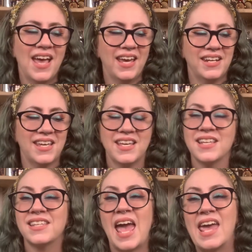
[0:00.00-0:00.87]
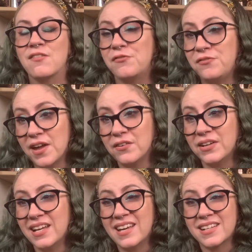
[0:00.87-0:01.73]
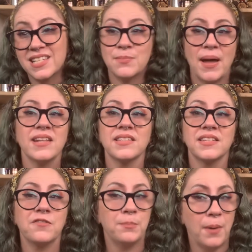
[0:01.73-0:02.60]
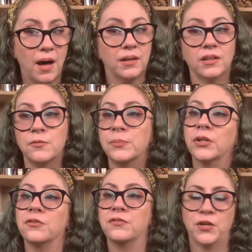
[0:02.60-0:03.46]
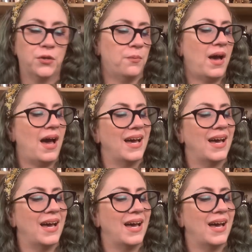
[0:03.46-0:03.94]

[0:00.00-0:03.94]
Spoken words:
It is a very expensive bottle of perfume.